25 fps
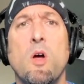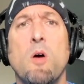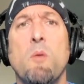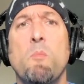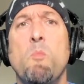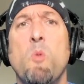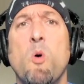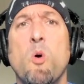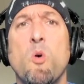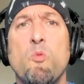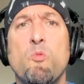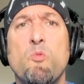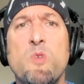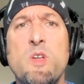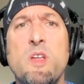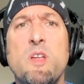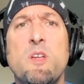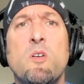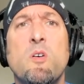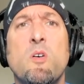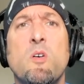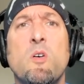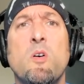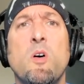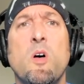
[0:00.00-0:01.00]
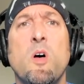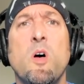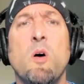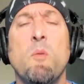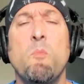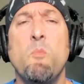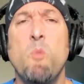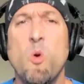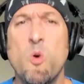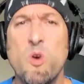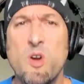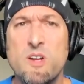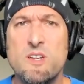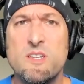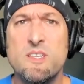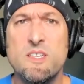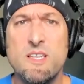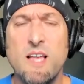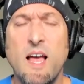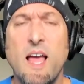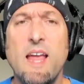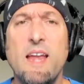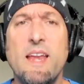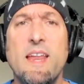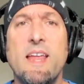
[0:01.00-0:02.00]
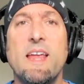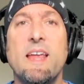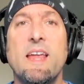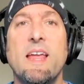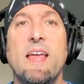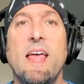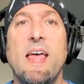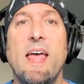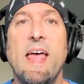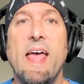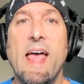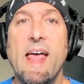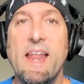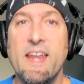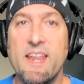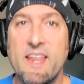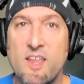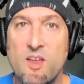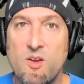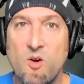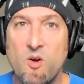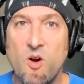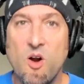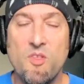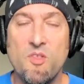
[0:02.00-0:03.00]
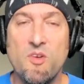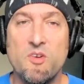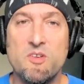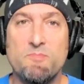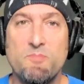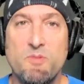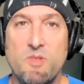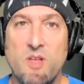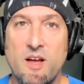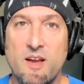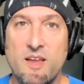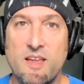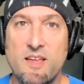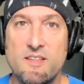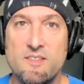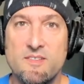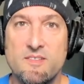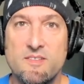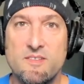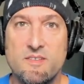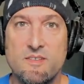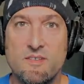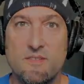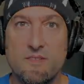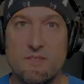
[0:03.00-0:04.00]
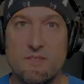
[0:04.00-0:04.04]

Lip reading: more real, more exciting. And here are those plugins.